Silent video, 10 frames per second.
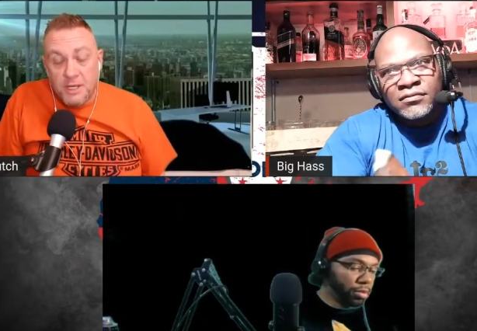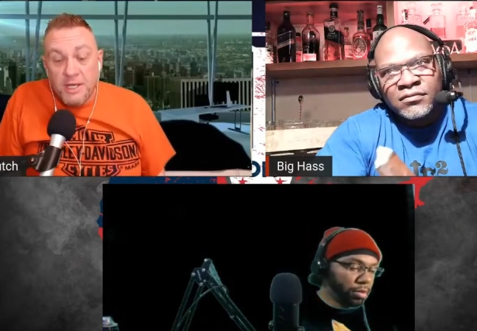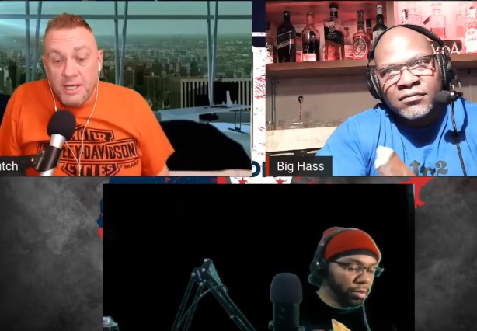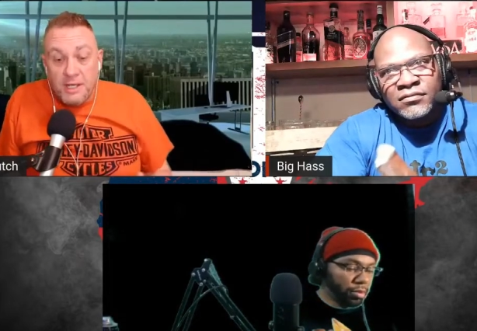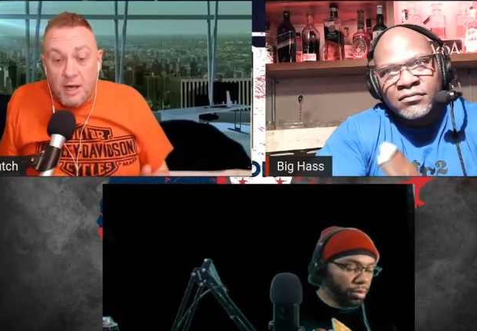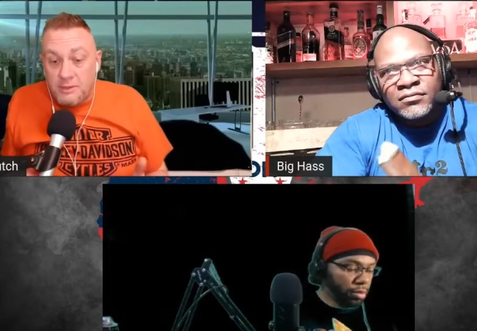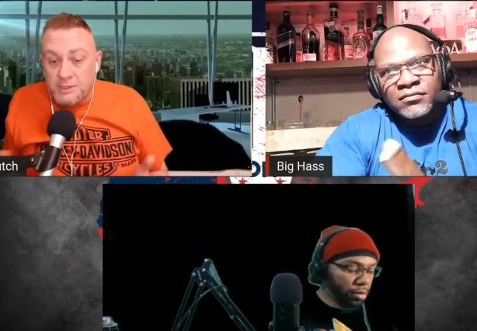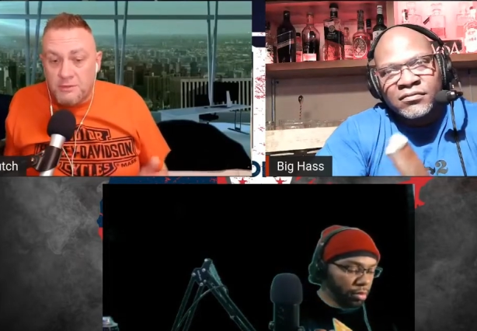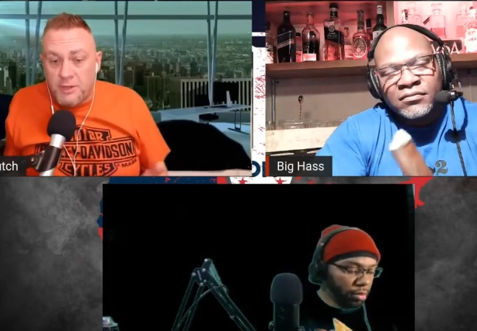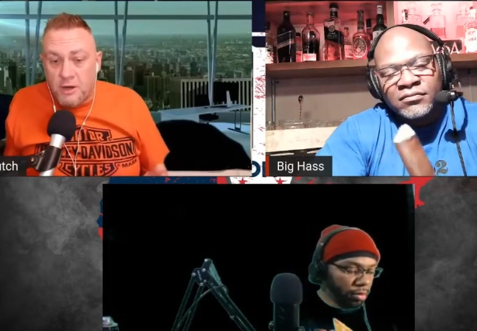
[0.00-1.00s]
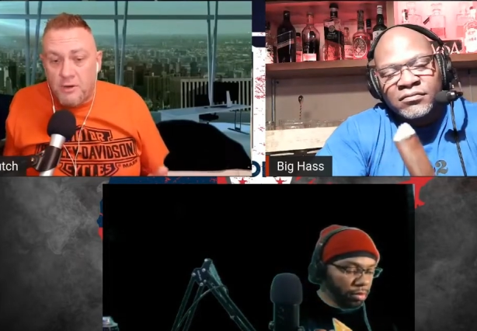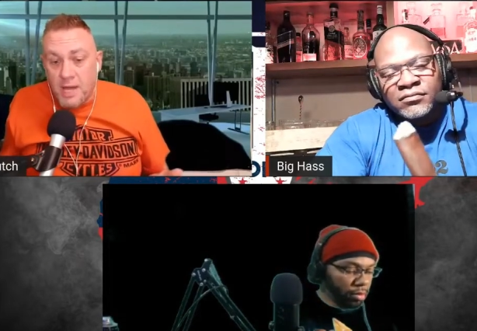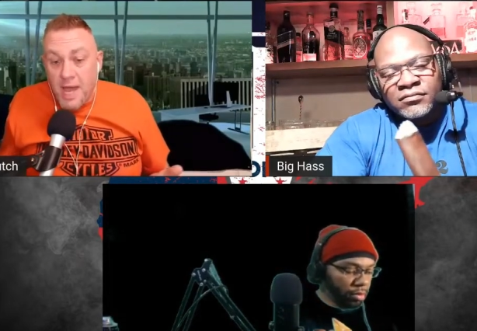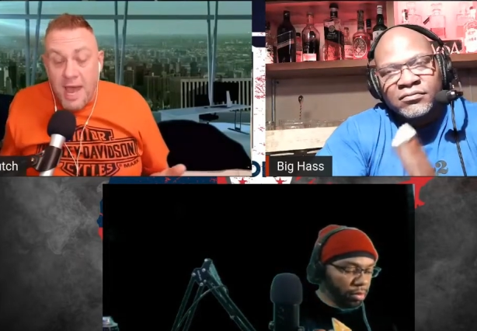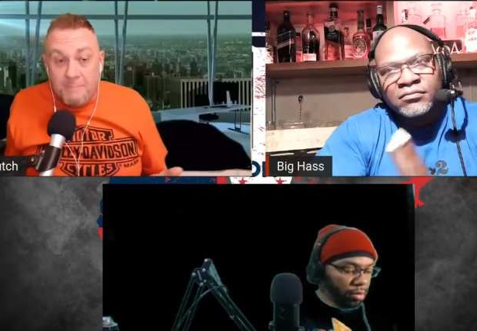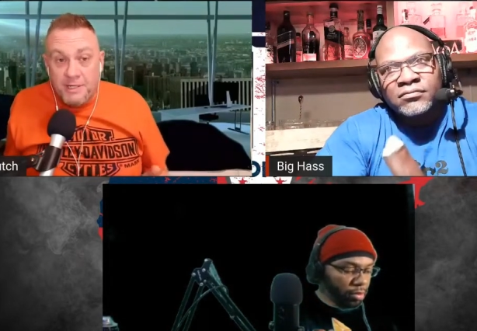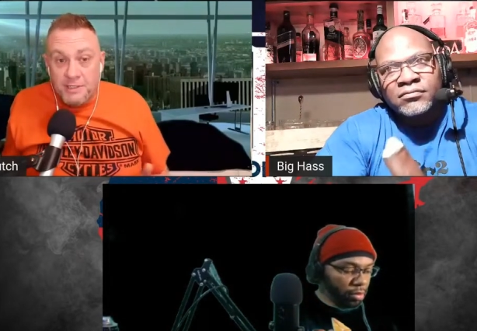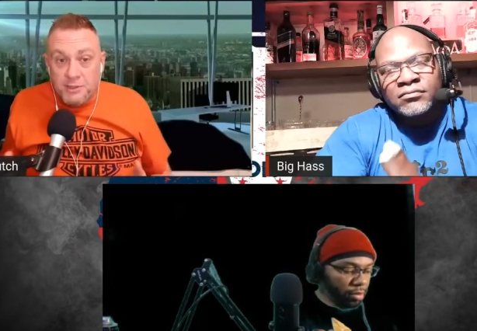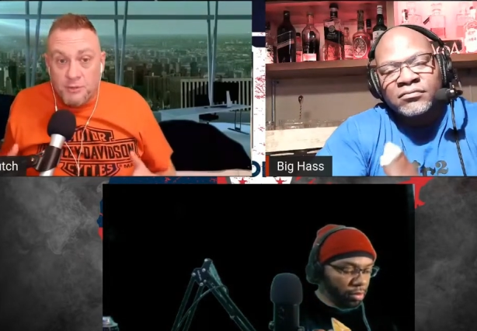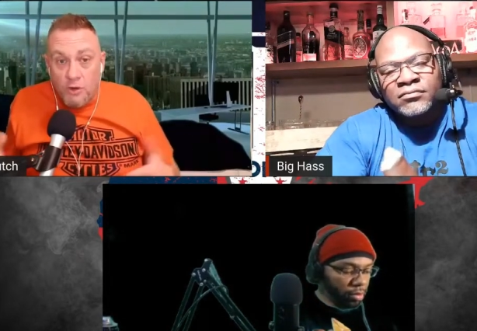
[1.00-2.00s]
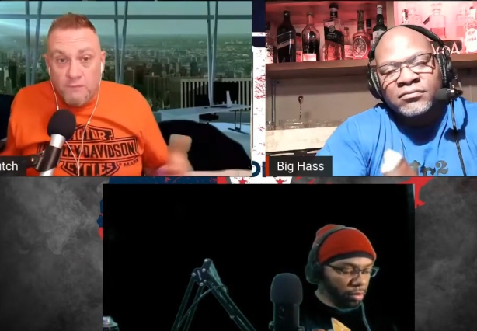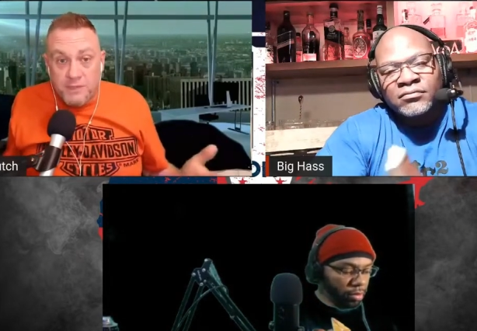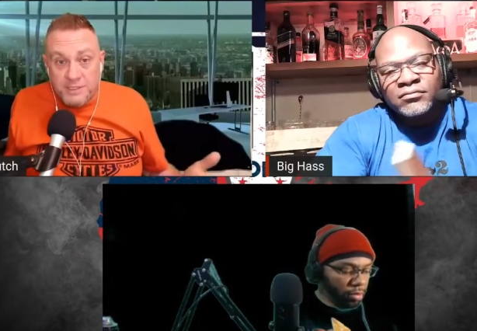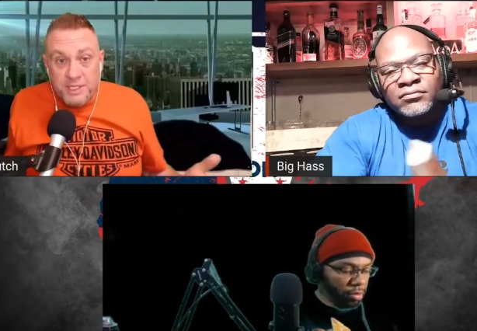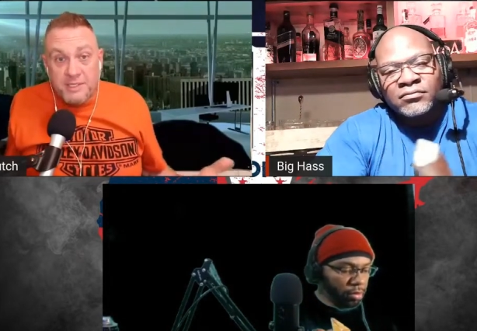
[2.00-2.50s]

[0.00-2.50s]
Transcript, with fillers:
Speaker 1: He also, though, happened to oversee the